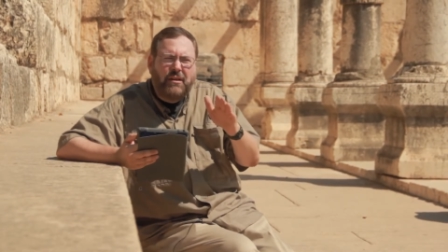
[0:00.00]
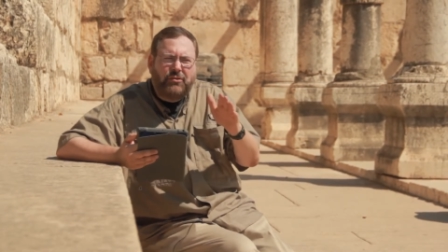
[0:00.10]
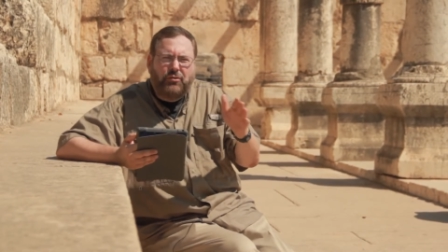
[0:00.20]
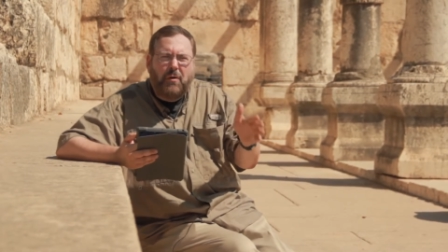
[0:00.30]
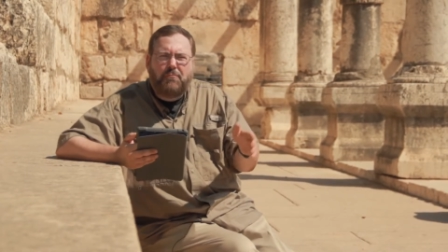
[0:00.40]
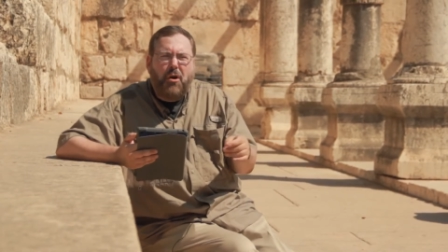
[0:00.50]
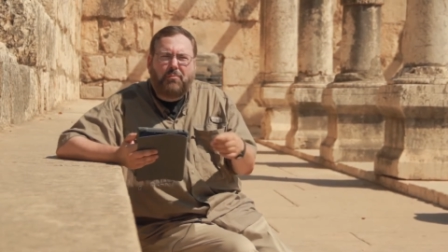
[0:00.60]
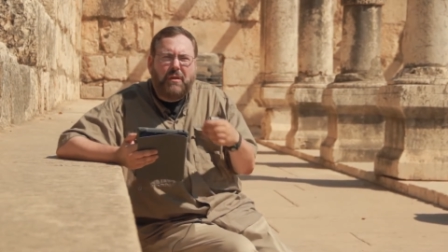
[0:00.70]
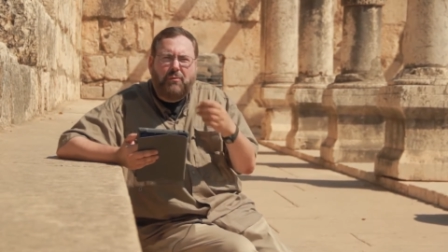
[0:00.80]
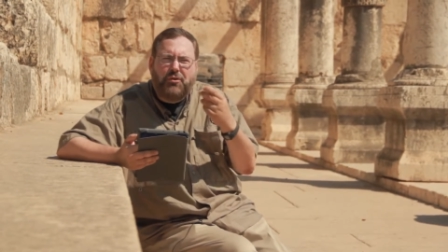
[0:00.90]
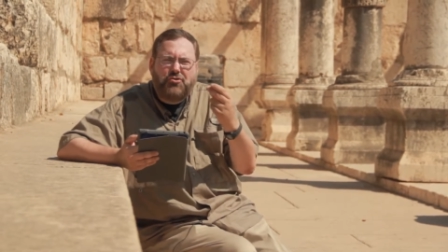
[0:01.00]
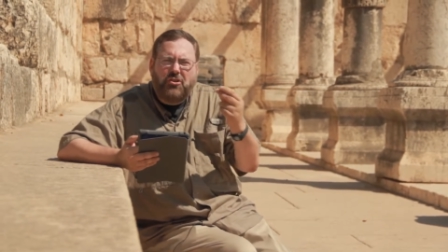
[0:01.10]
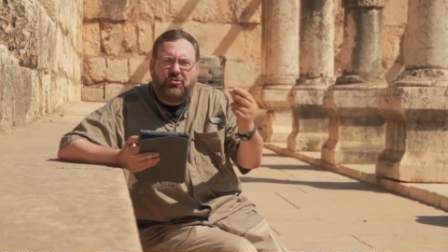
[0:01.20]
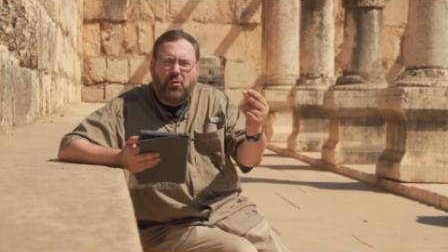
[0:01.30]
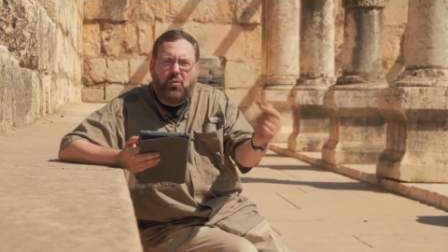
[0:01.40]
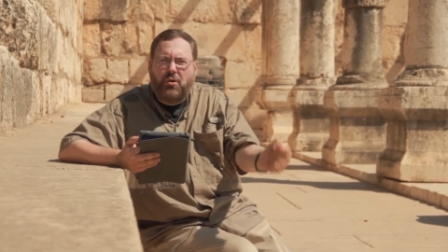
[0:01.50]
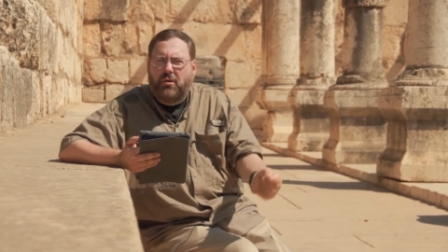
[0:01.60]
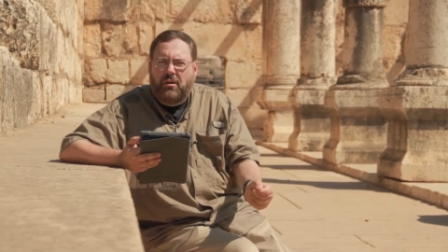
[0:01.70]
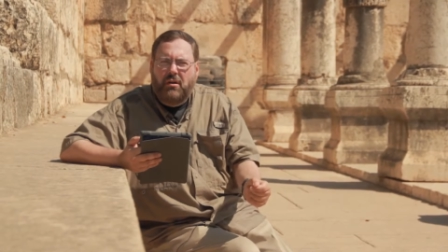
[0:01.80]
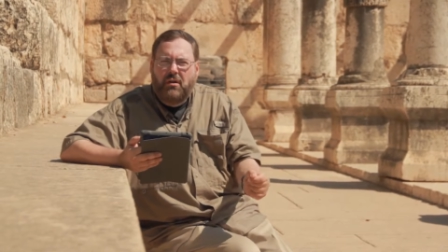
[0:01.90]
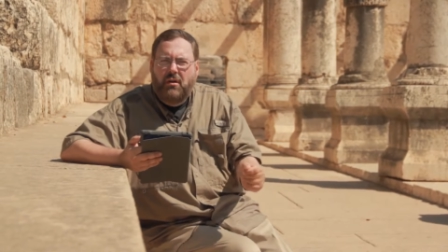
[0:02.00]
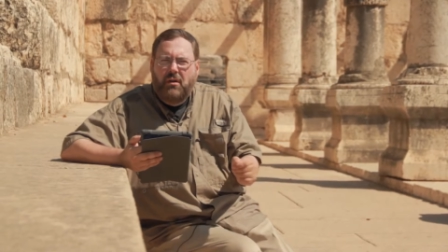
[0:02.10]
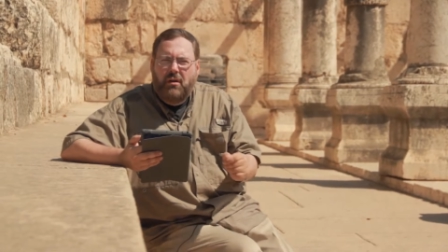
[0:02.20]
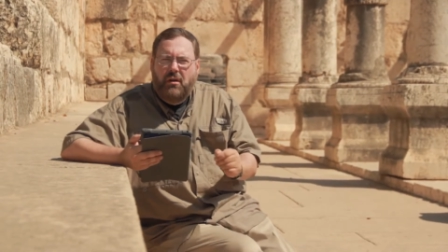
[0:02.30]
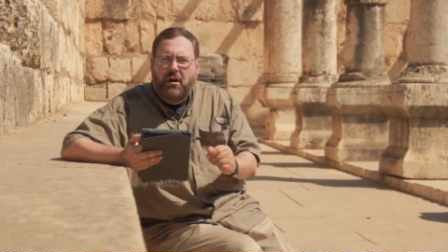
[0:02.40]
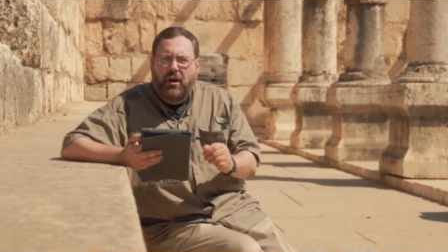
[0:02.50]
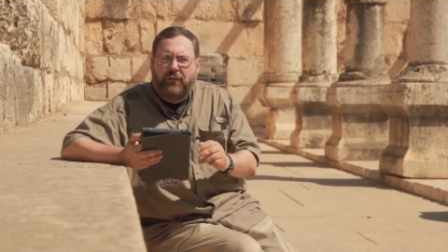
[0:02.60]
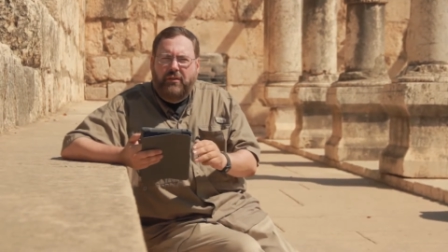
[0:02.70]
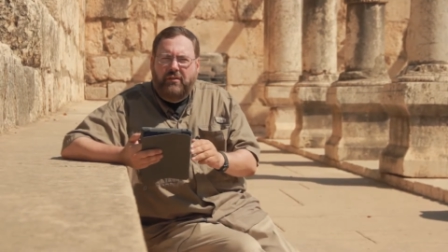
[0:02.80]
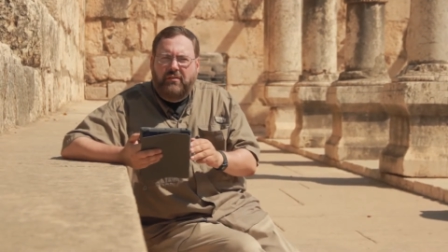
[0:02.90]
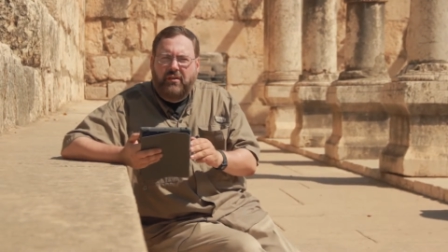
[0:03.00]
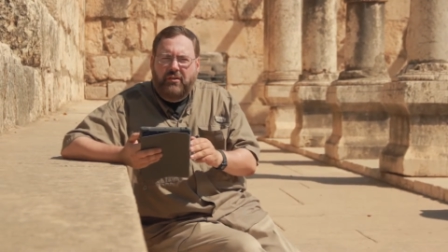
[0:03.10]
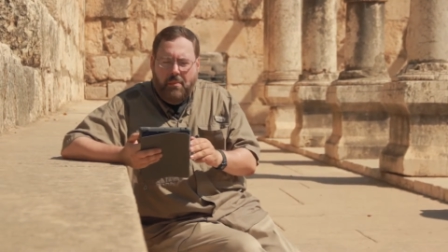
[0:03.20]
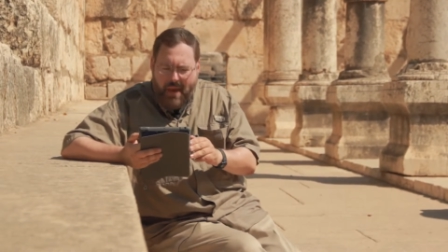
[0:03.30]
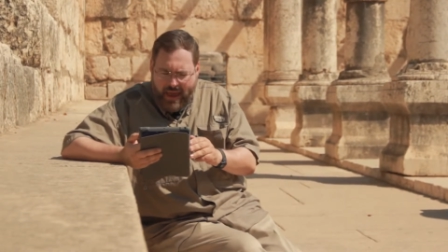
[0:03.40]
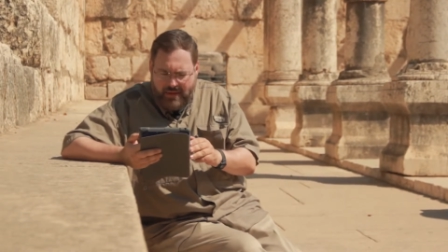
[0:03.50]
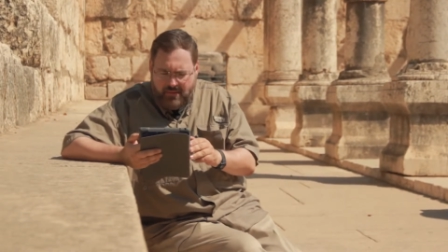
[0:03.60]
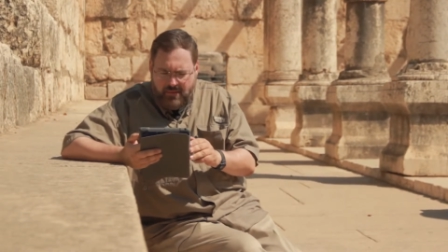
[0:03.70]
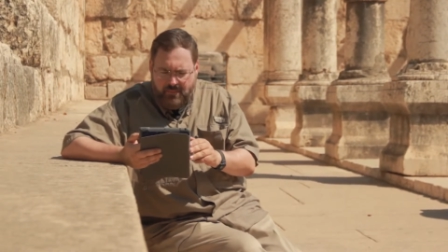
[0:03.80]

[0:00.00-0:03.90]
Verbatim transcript: so abruptly, with just a word of his command?